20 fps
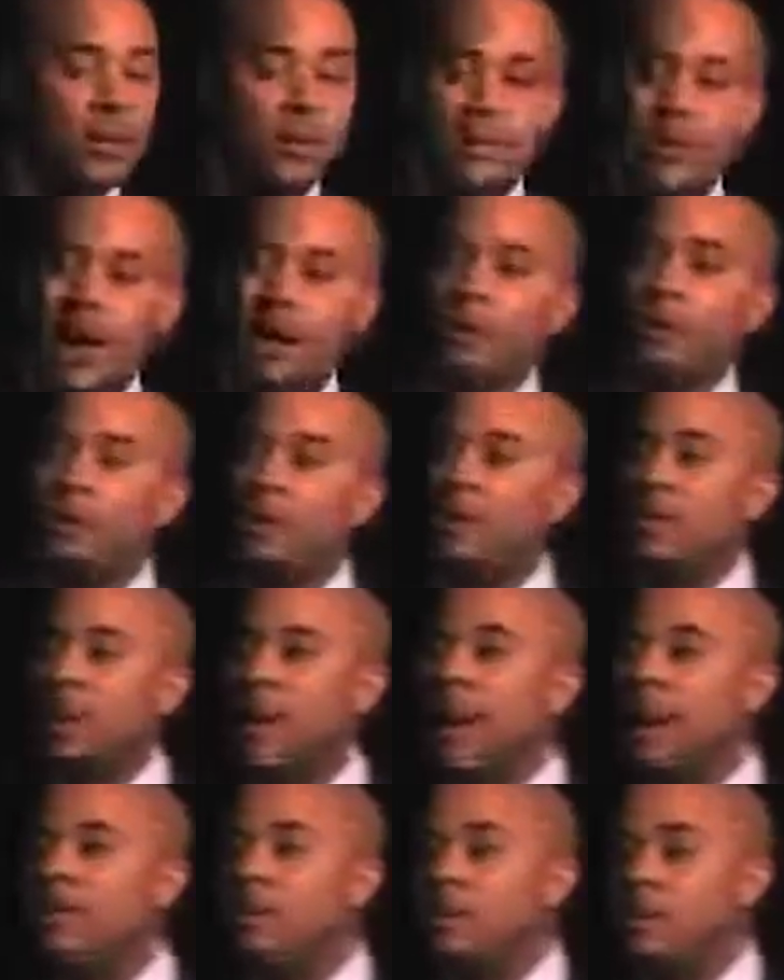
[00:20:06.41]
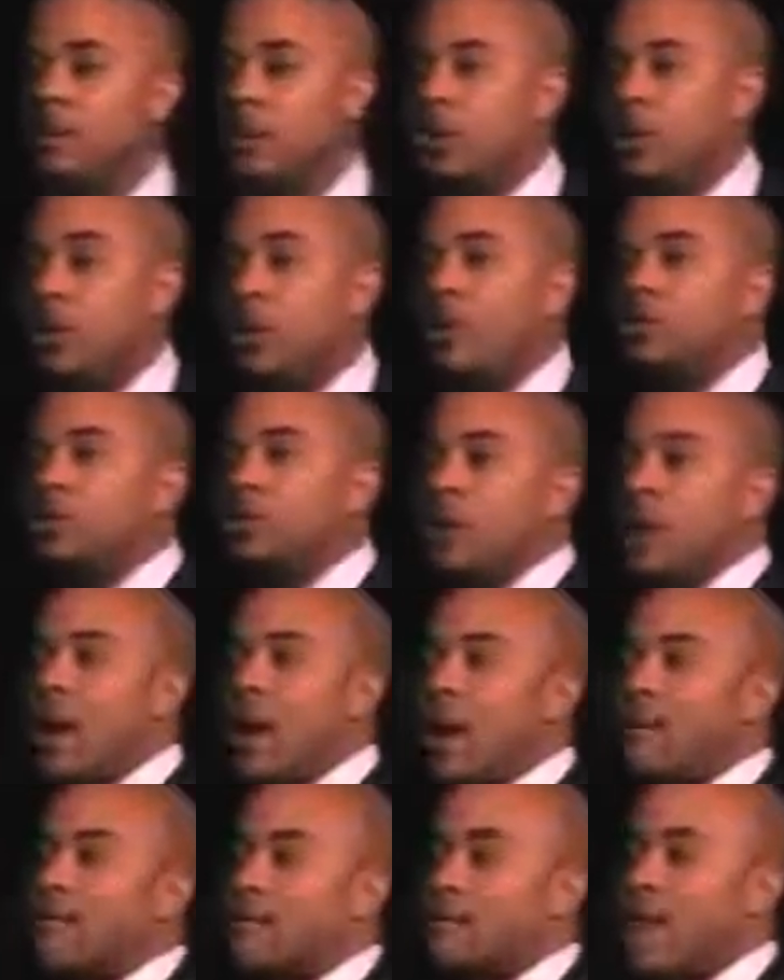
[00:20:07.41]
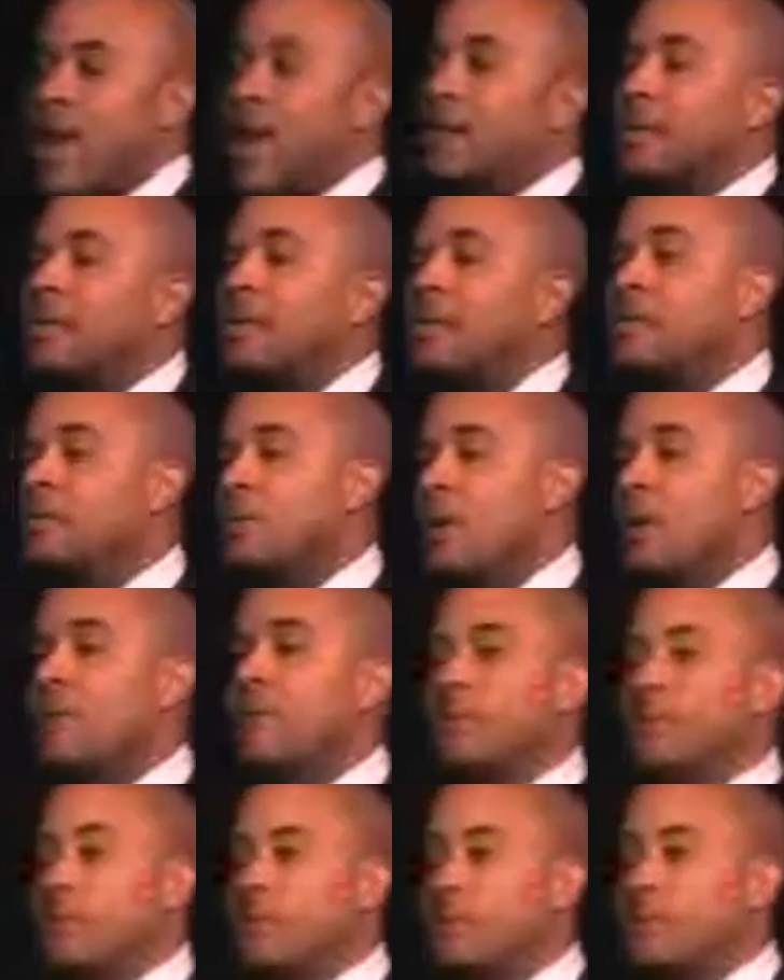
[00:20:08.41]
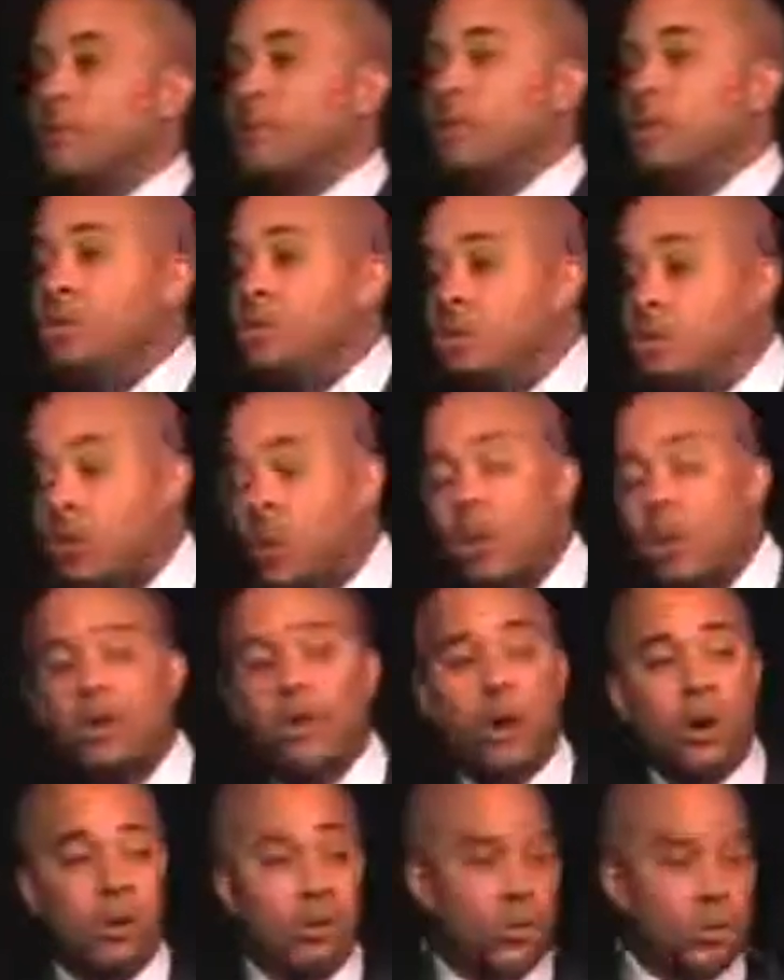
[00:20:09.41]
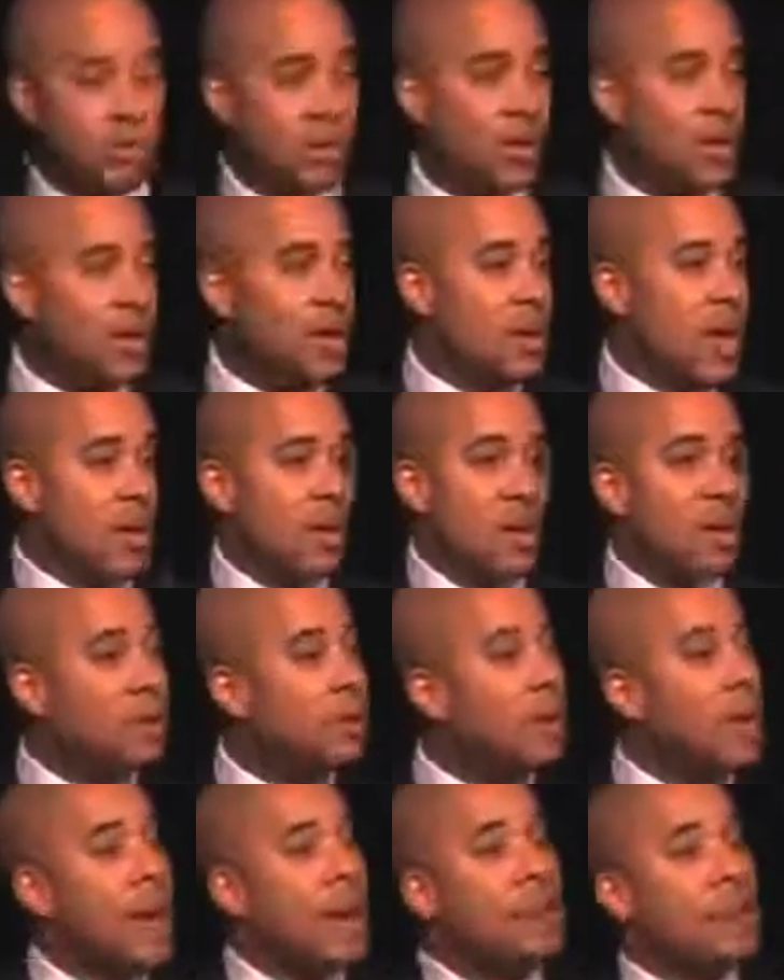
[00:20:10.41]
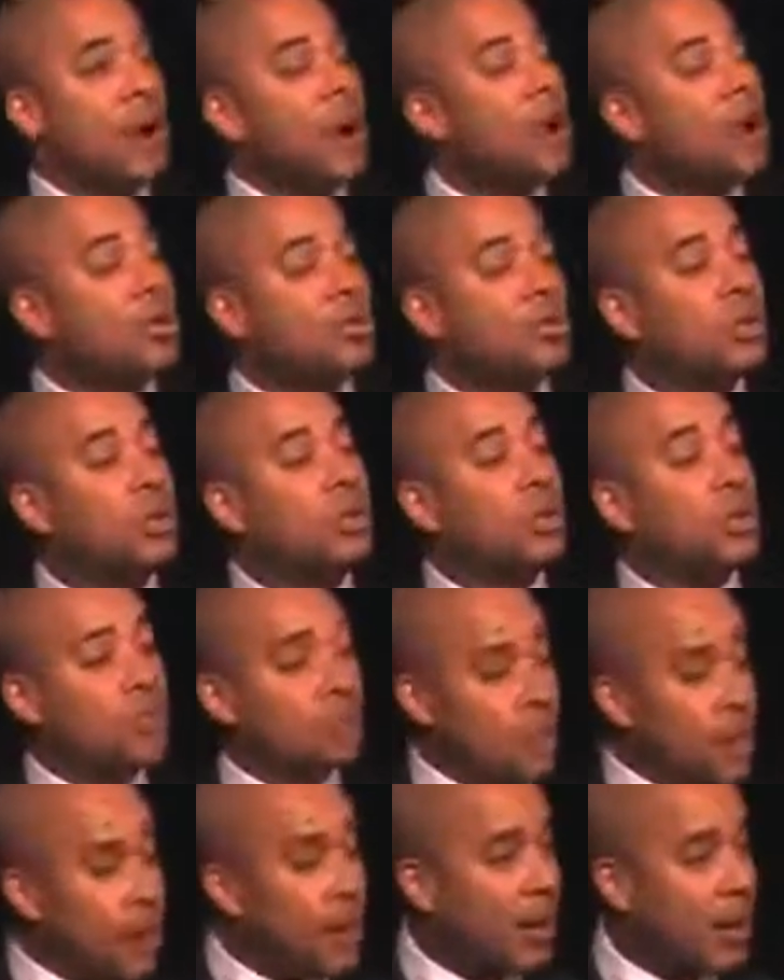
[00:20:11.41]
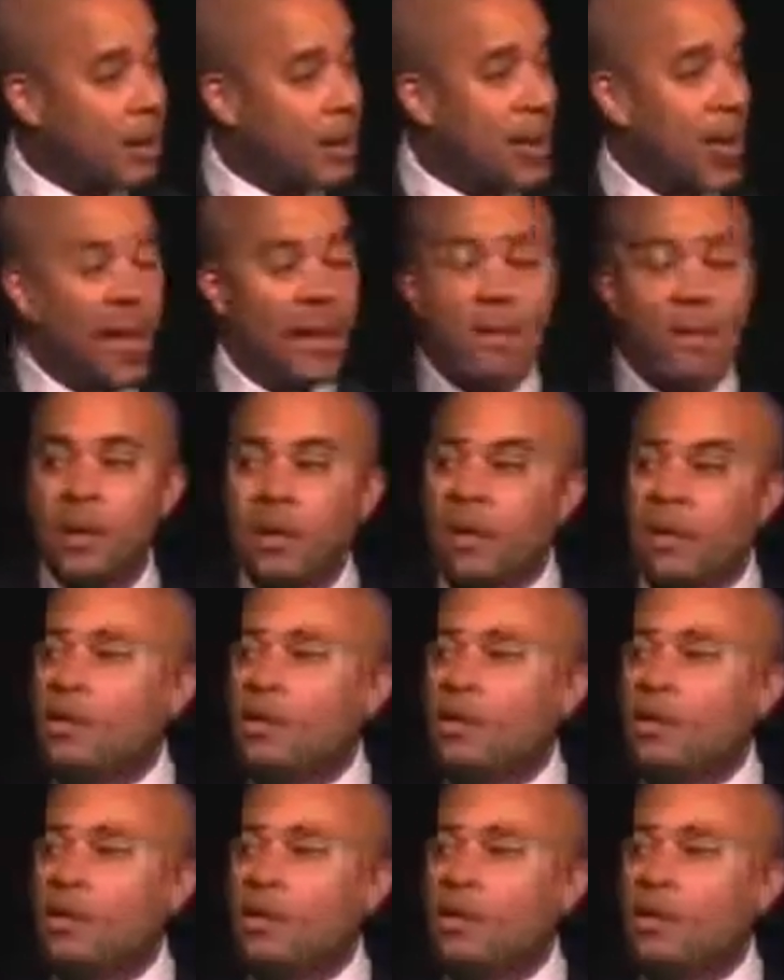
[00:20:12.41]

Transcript: Not only that, but you're going to also have texting services with these short codes, and you're going to be able to also market that.